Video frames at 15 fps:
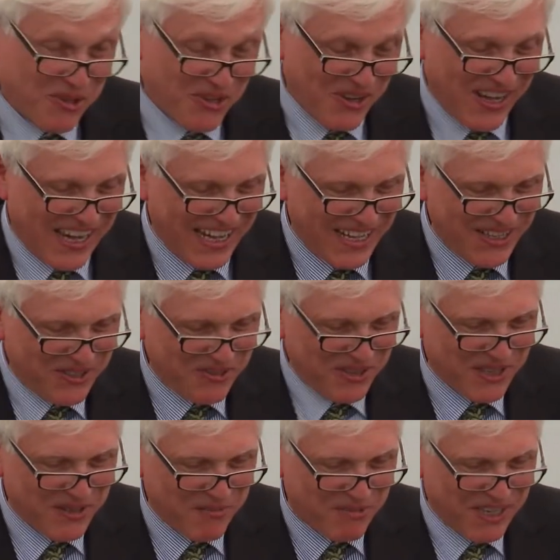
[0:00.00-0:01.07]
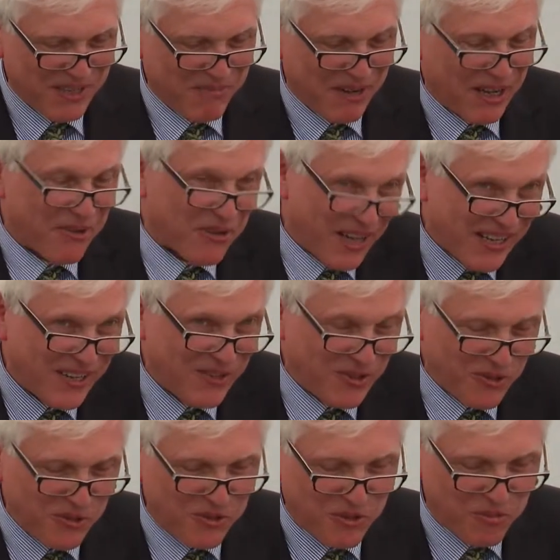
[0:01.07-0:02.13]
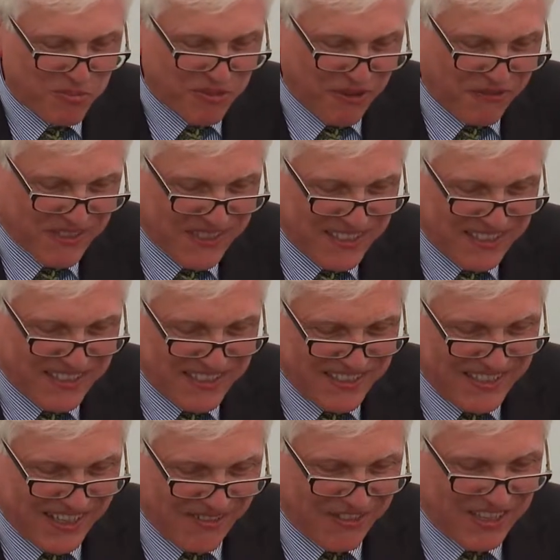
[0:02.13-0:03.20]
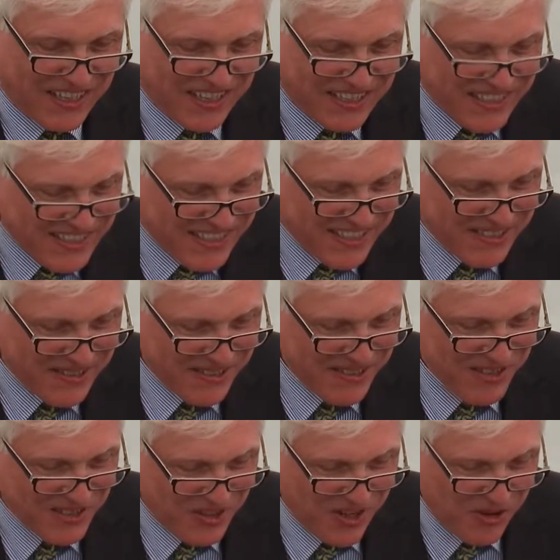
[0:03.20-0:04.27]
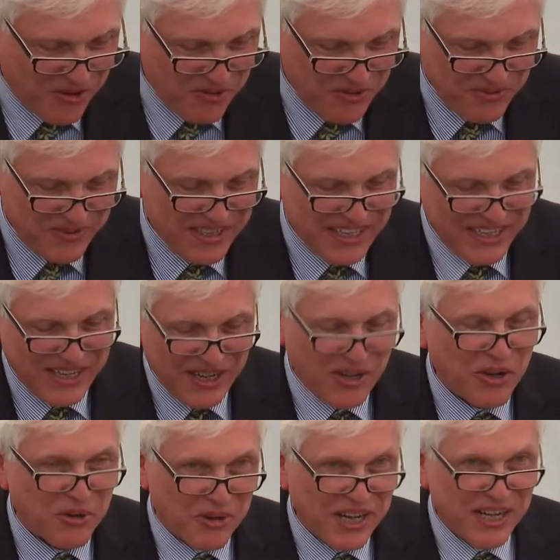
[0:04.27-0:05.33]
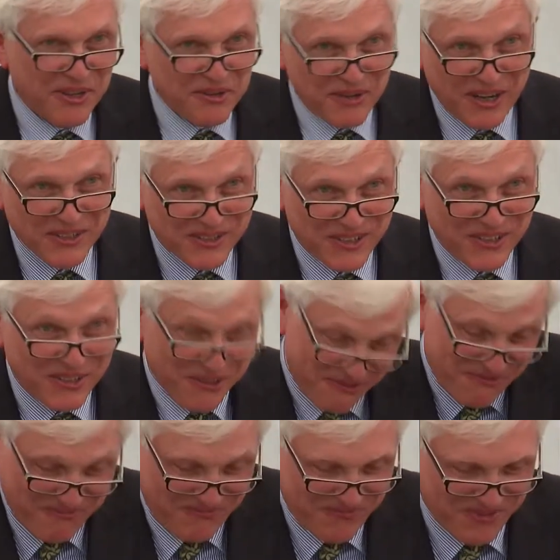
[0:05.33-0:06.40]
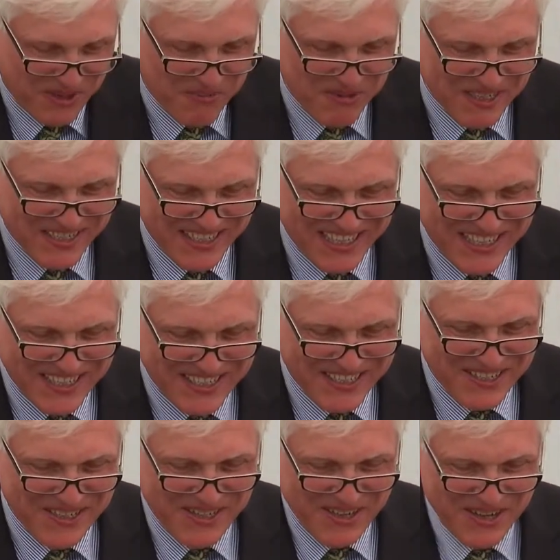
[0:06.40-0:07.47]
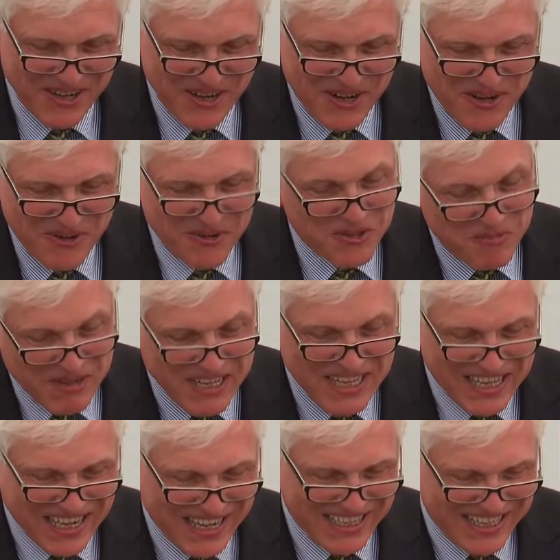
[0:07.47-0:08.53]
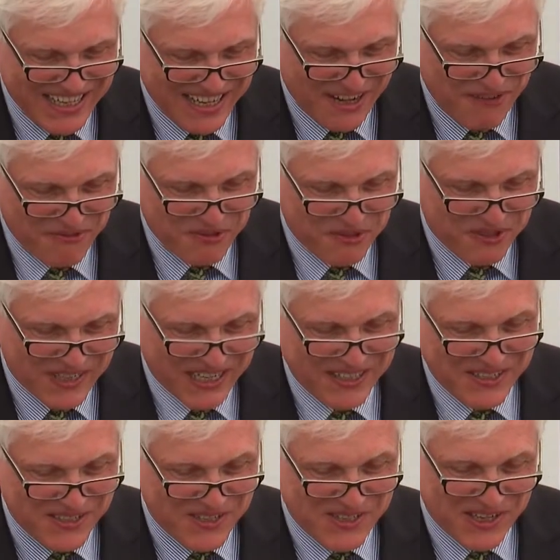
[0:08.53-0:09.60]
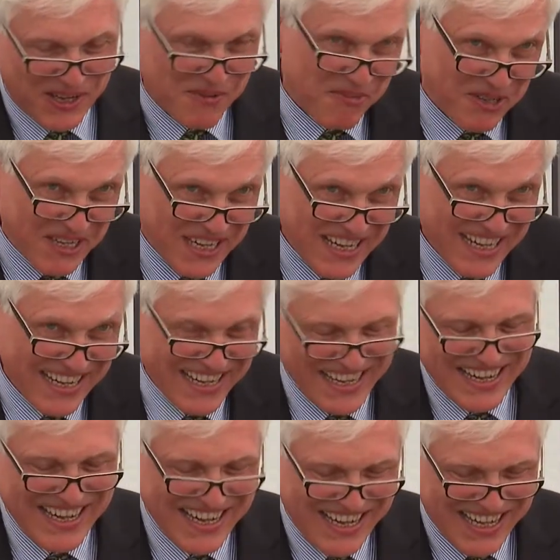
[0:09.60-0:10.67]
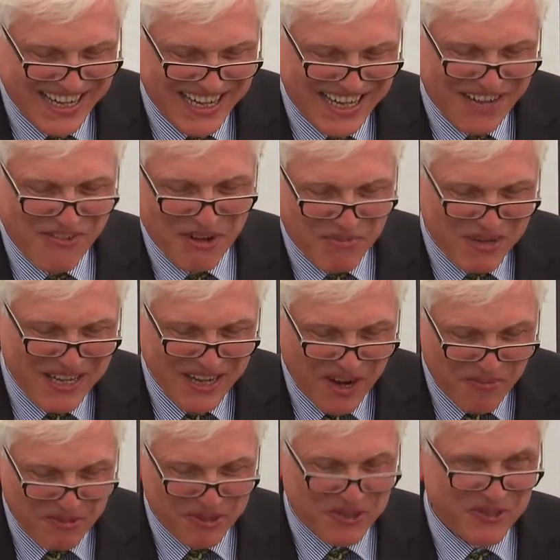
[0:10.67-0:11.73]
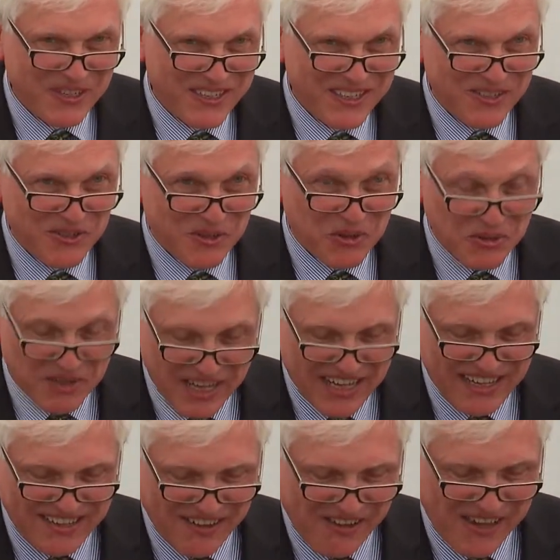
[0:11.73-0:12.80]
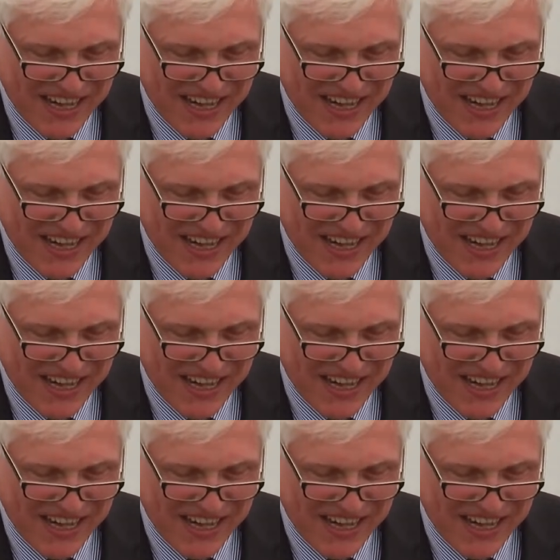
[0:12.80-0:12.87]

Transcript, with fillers: also like to express my gratitude to Professor David Edison Sloane, great grandson of Thomas Edison, who's been kind enough to attend this ceremony, giving me the opportunity to create a